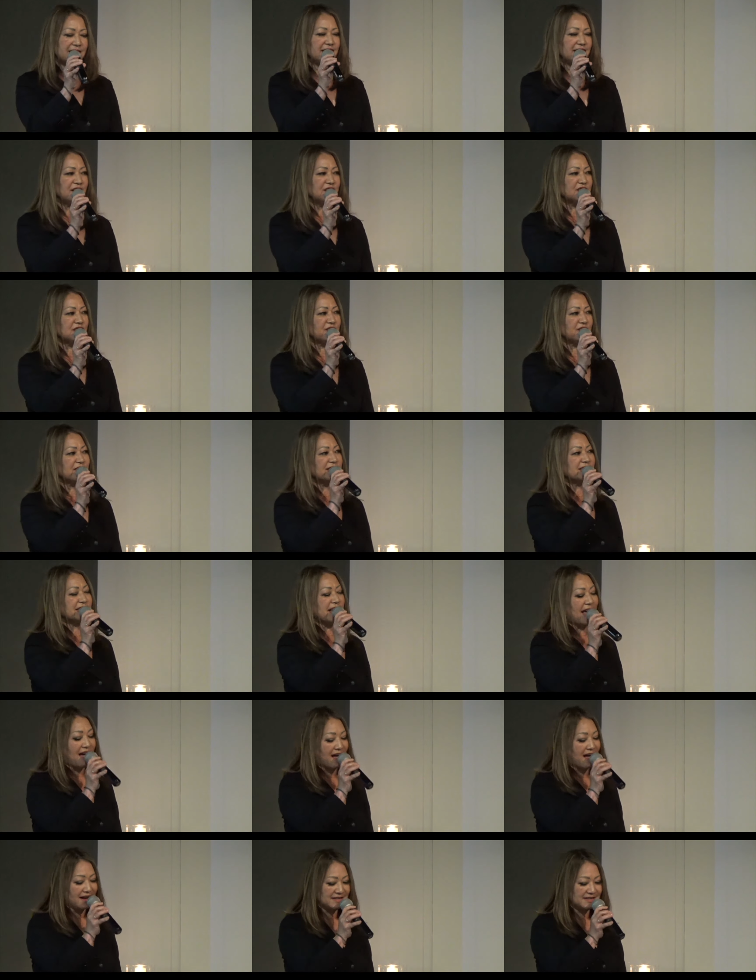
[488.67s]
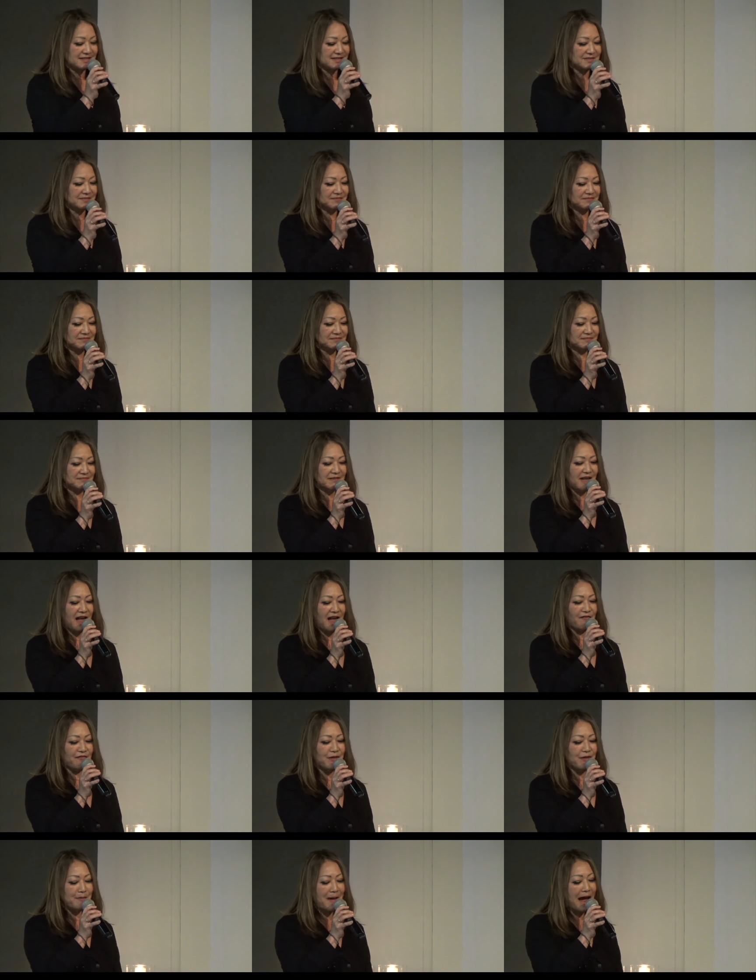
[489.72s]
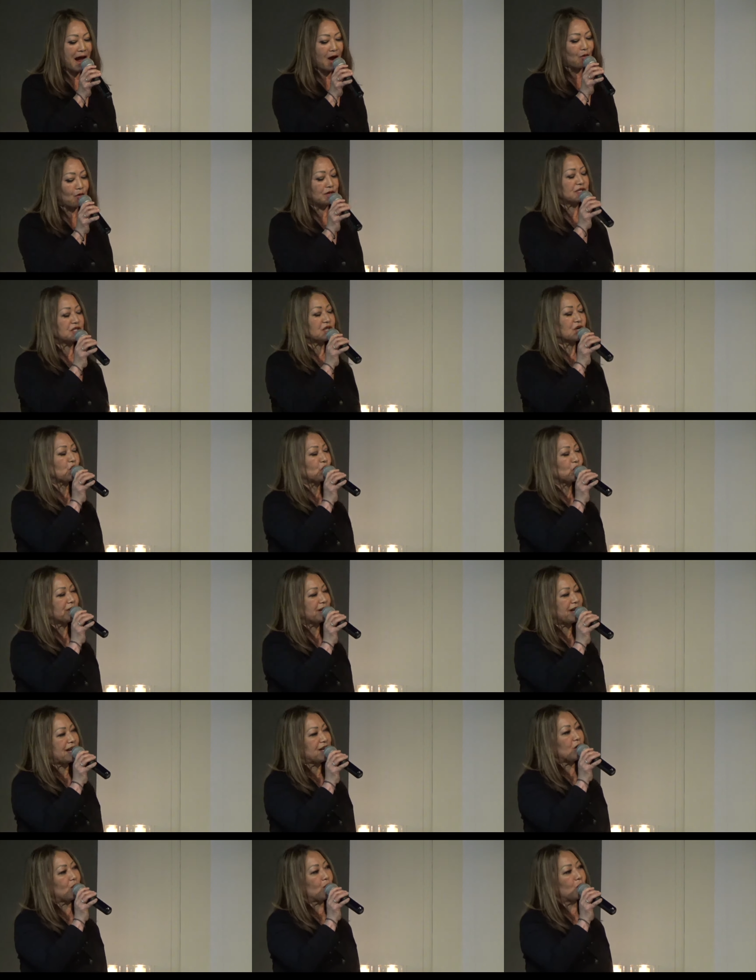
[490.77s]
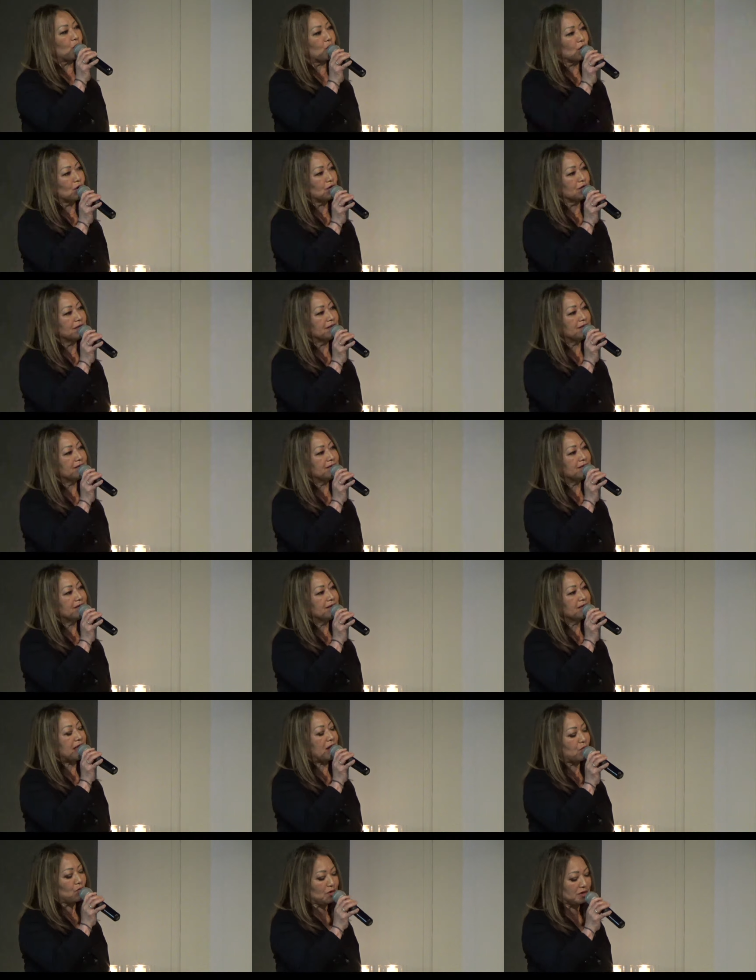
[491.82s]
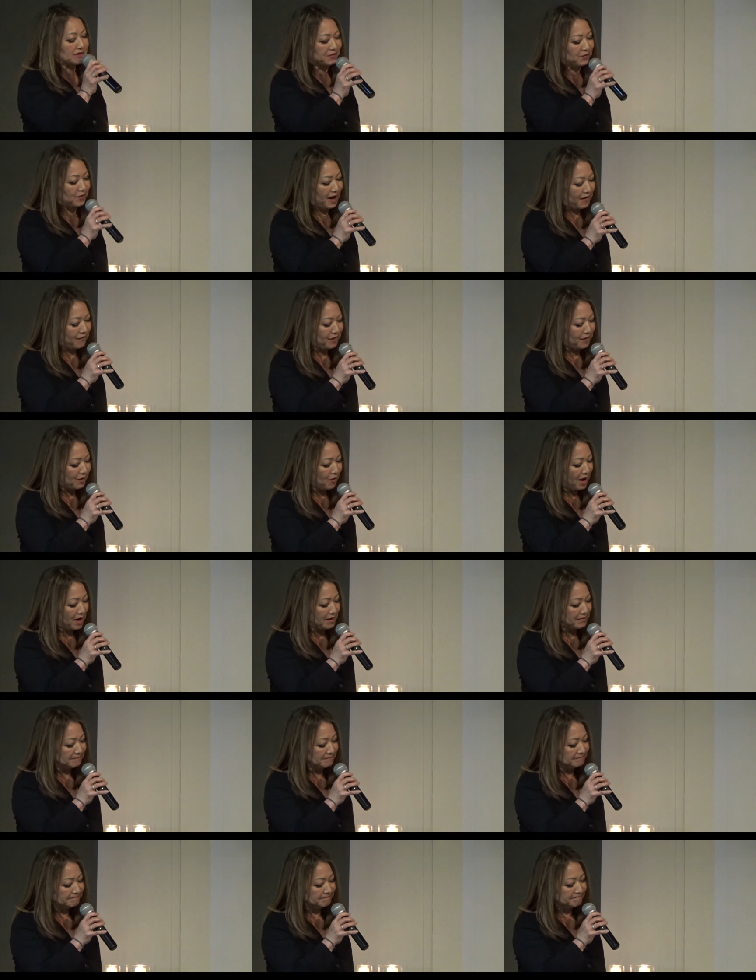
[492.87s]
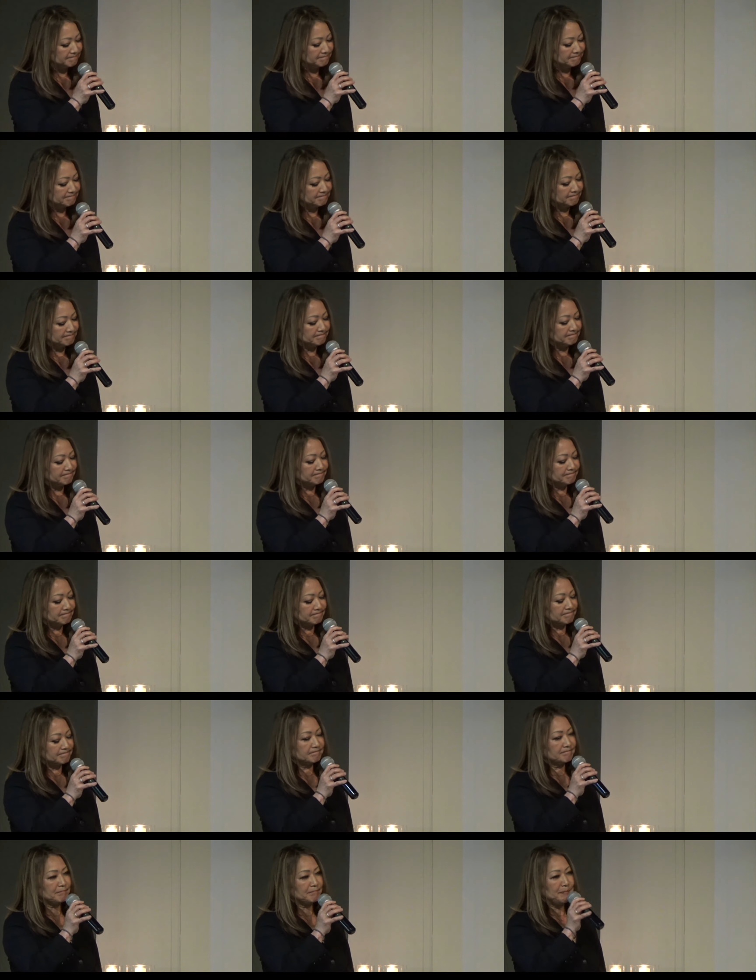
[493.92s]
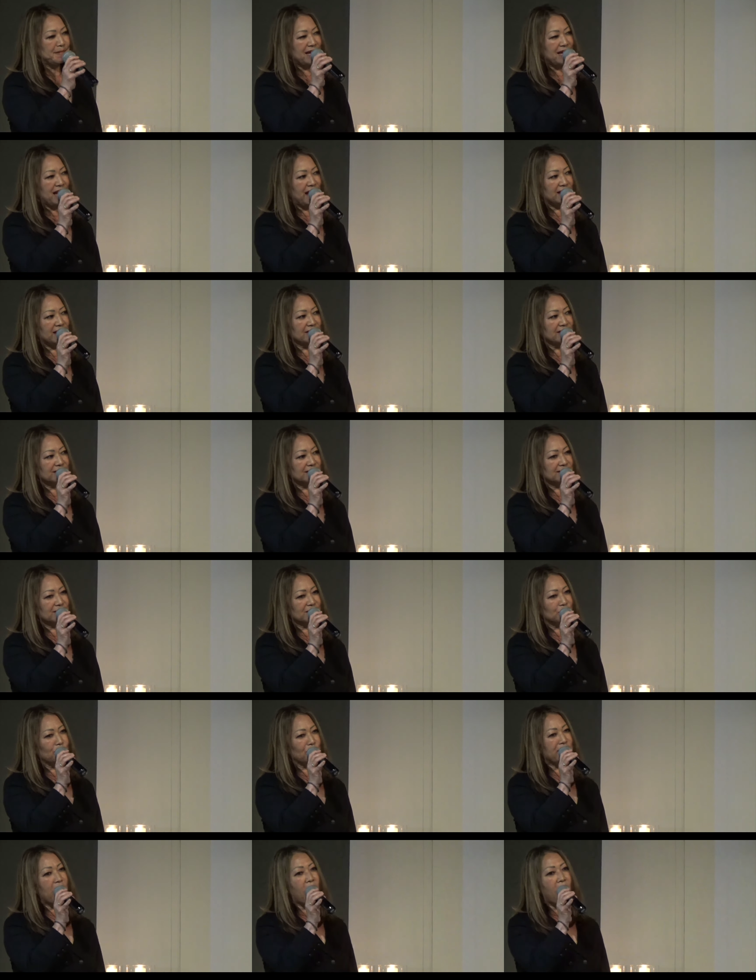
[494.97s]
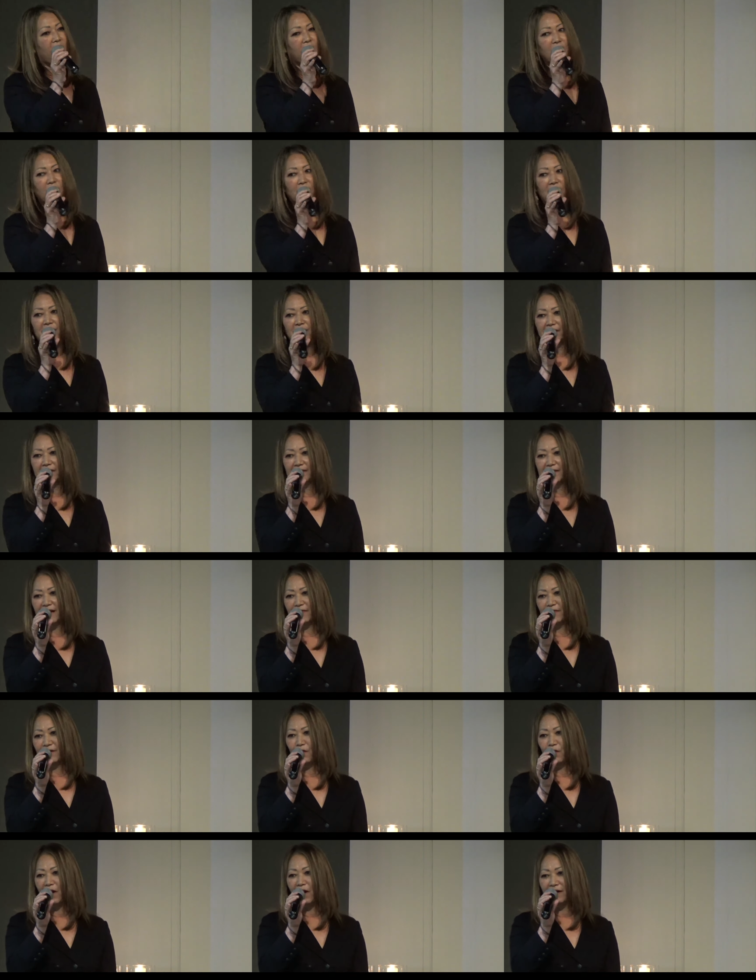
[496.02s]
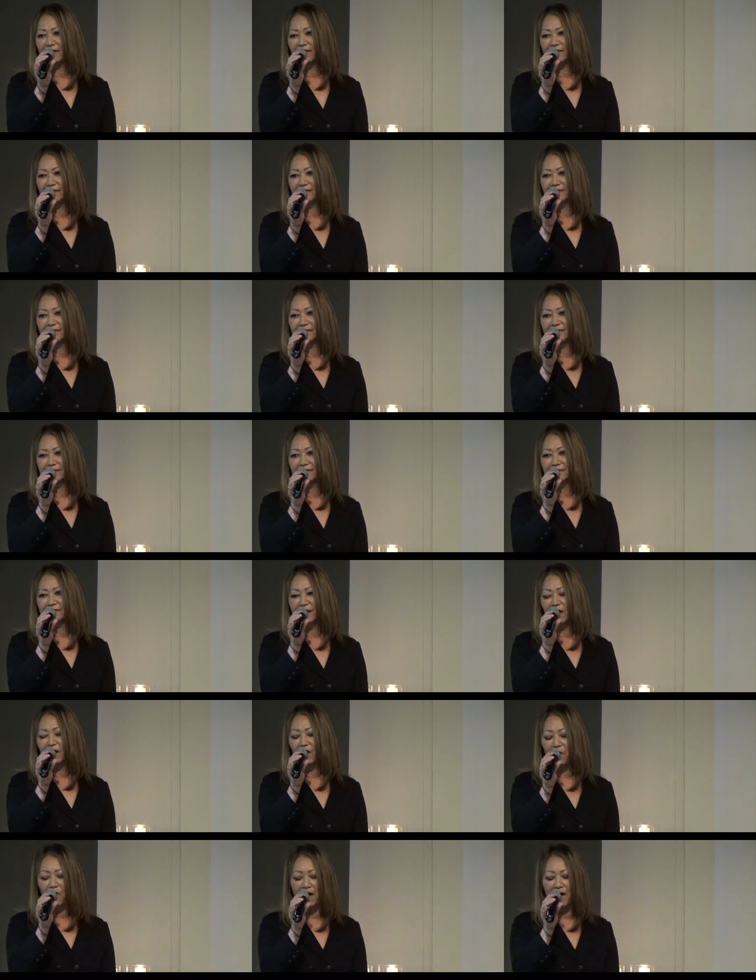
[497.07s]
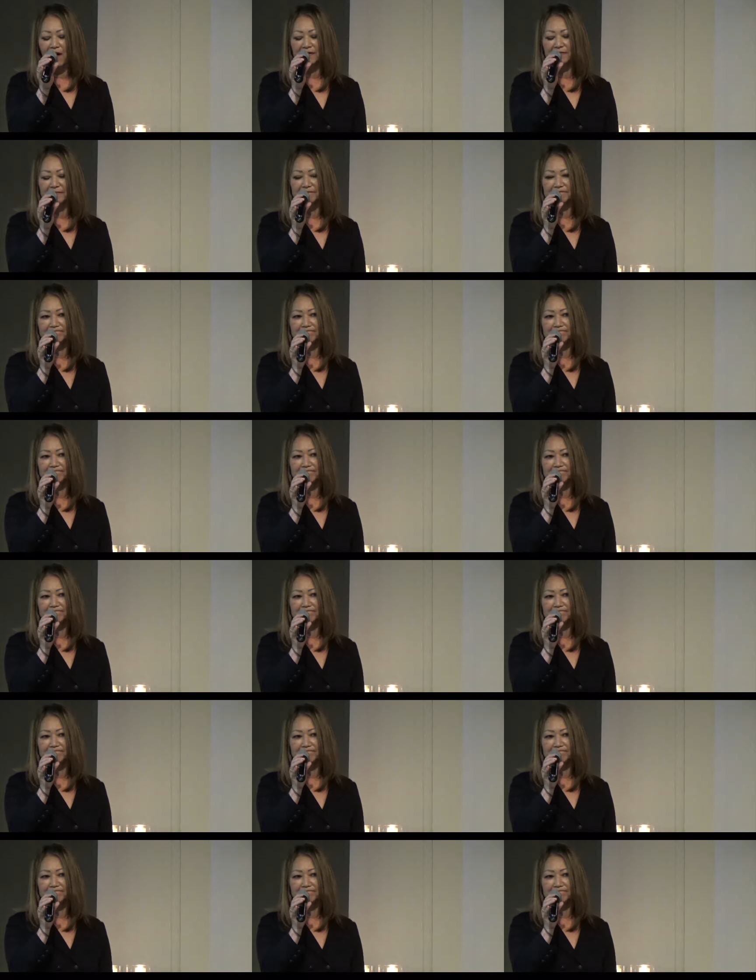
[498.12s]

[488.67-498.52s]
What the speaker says: Each of these acts have the power to create a world that works for everyone, because we are everyone. We are one.